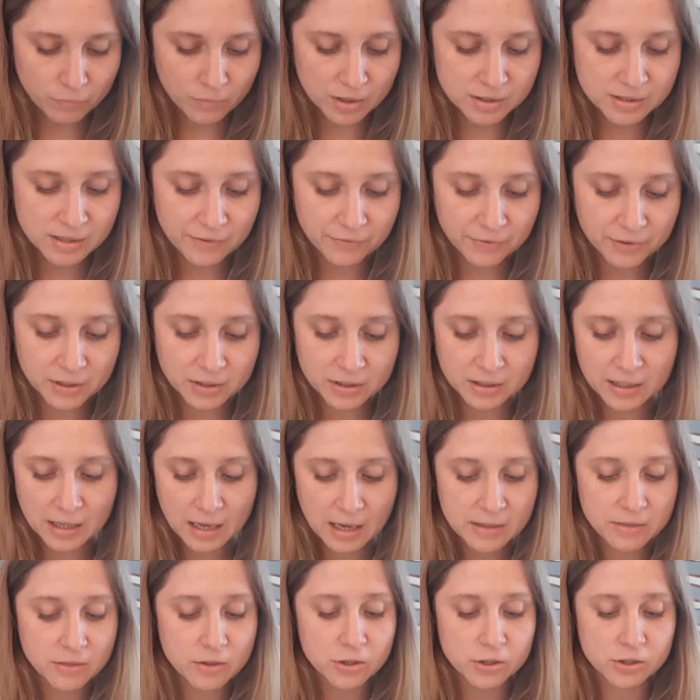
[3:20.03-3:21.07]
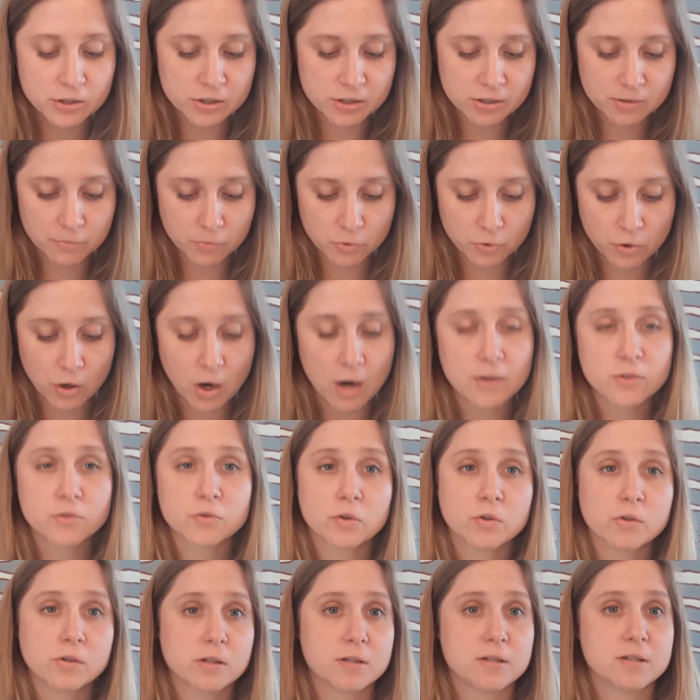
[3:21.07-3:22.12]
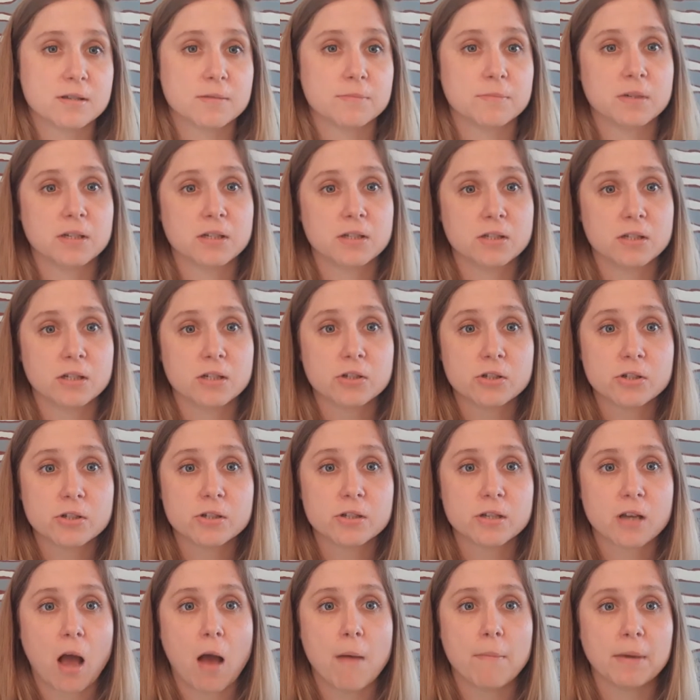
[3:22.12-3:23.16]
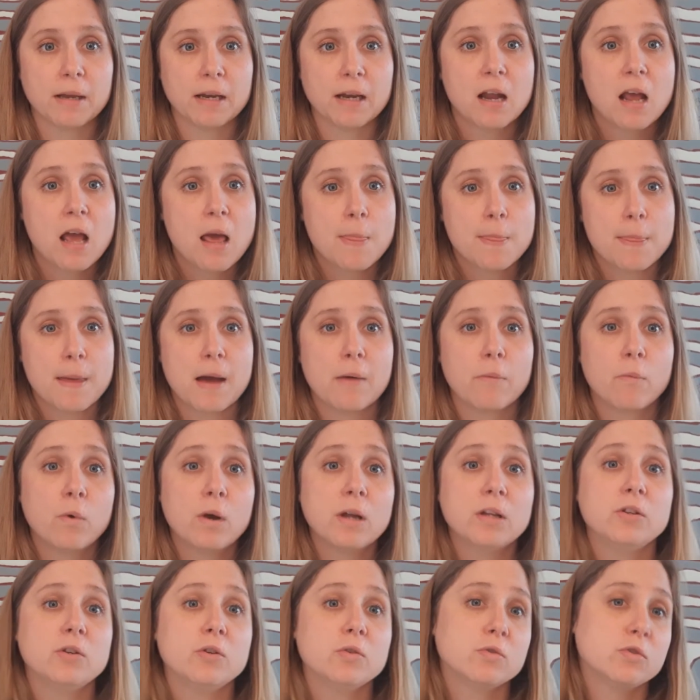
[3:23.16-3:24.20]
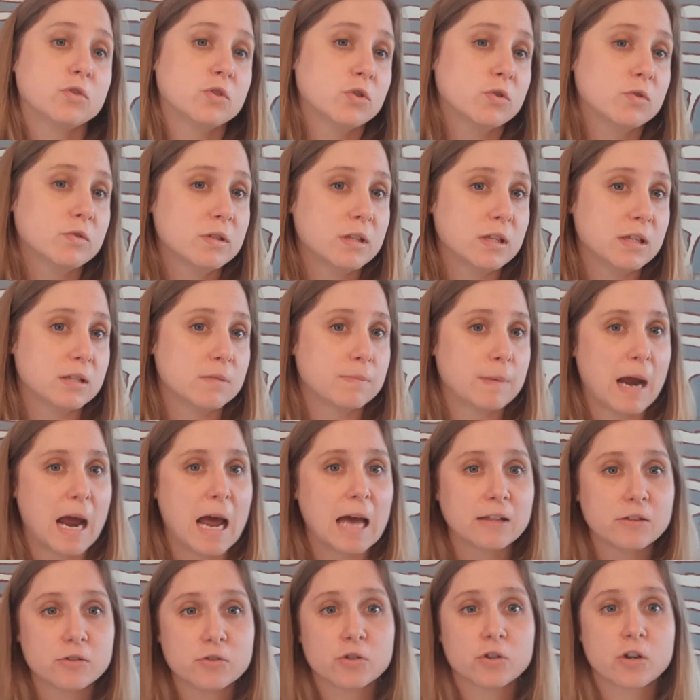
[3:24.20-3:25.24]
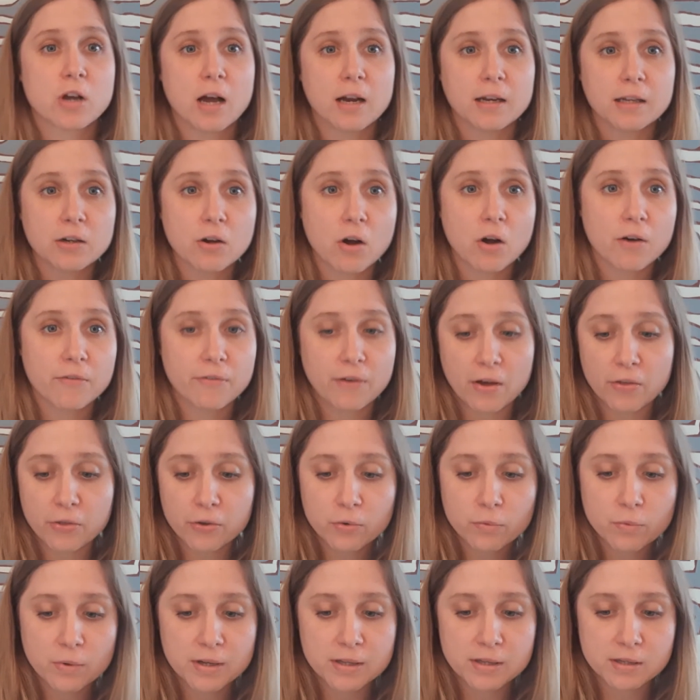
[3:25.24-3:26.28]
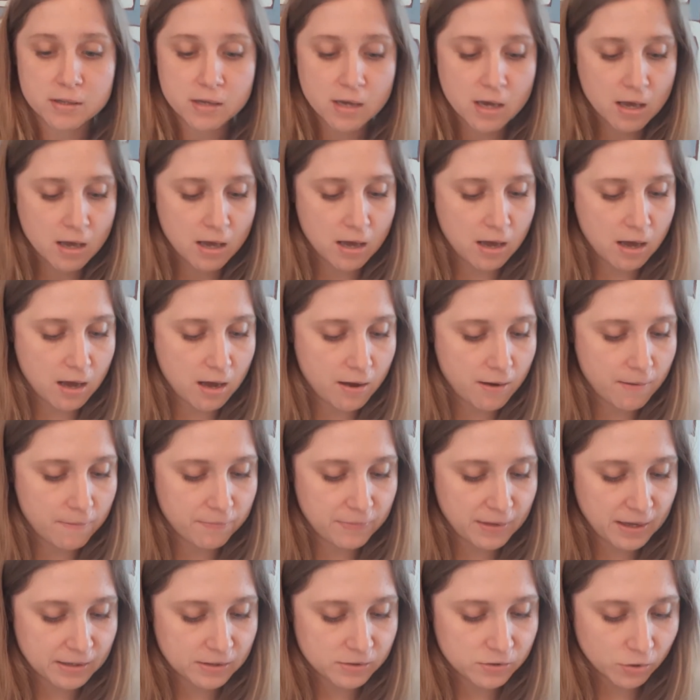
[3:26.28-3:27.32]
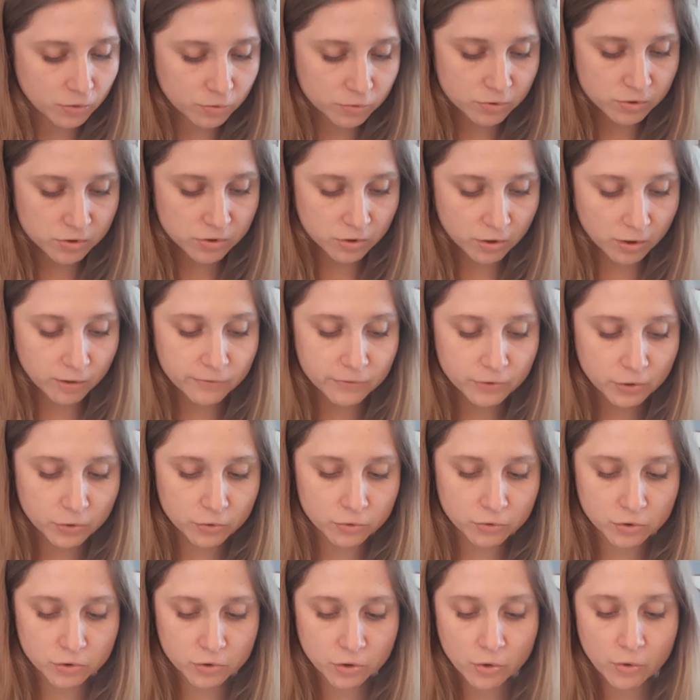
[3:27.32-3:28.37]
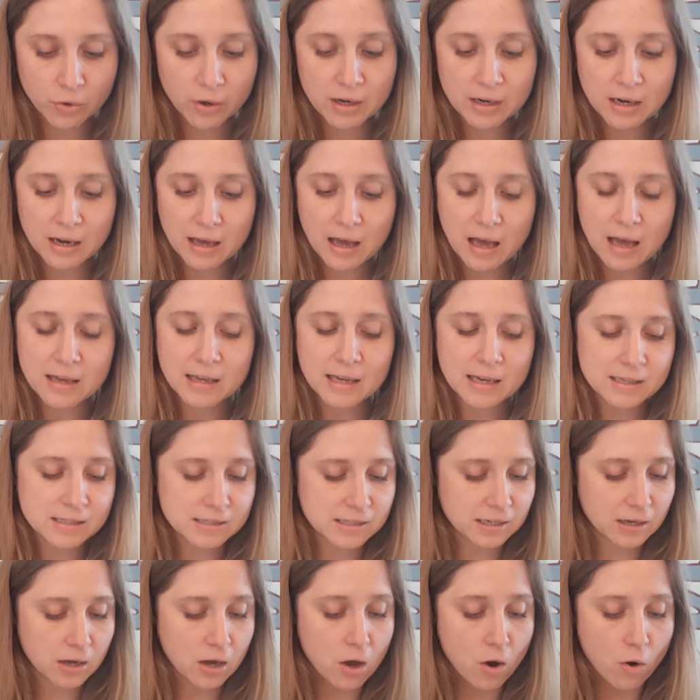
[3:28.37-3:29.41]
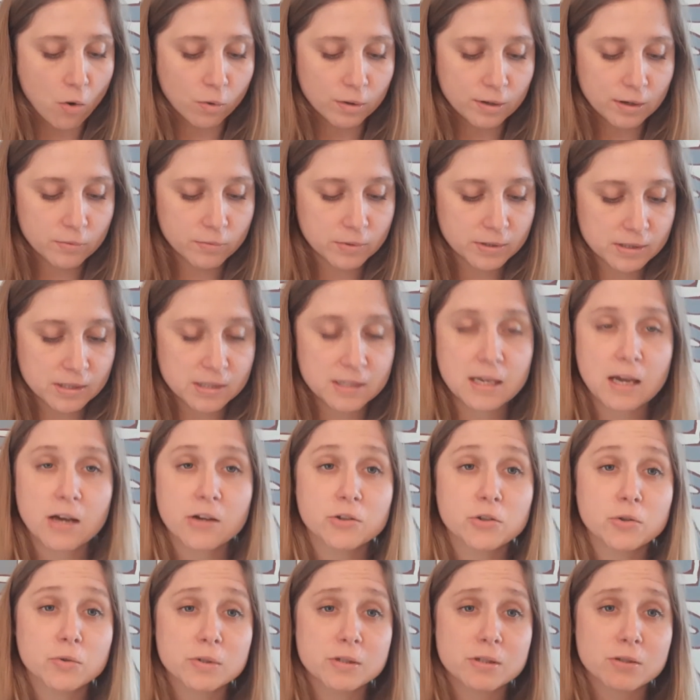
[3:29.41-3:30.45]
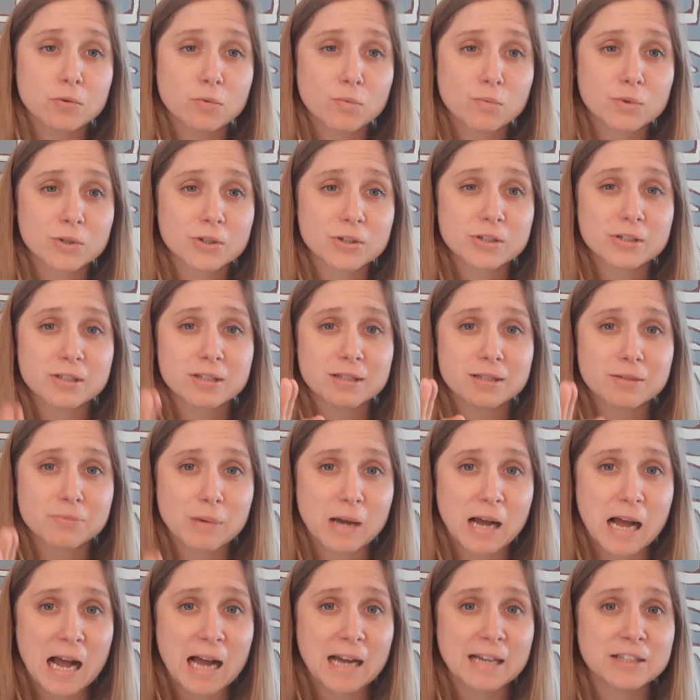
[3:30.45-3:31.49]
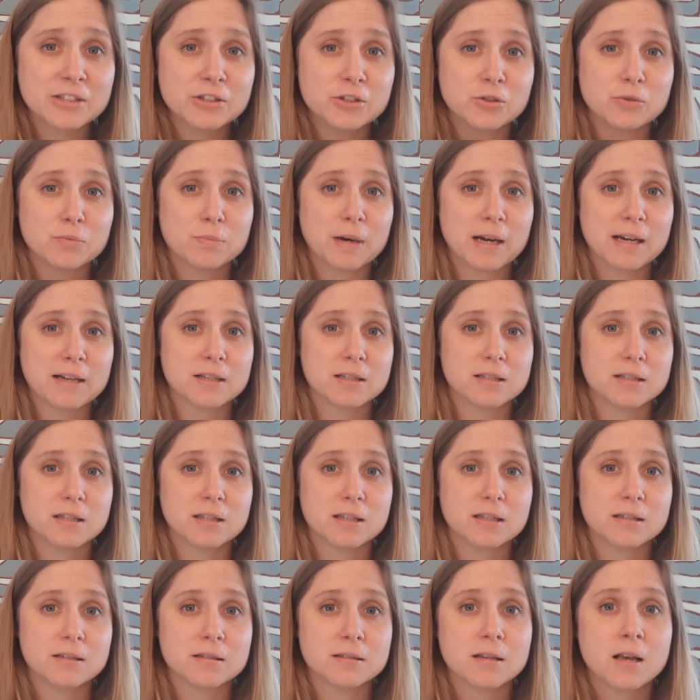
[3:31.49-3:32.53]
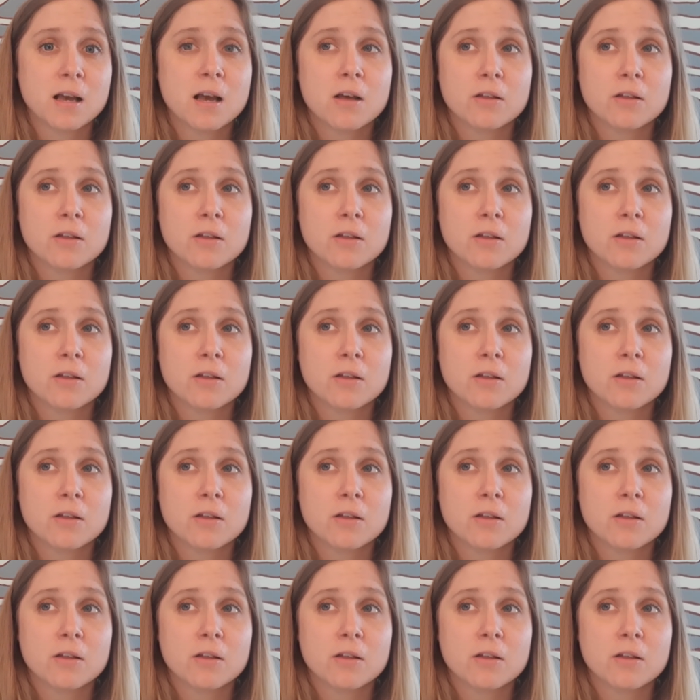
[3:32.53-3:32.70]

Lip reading: Definitely. And there's some crossroads and some decisions coming that when you choose these paths, you're cutting off other ones that don't serve you, you know. And I guess like what I want to tell you is the worst is behind you, Pisces.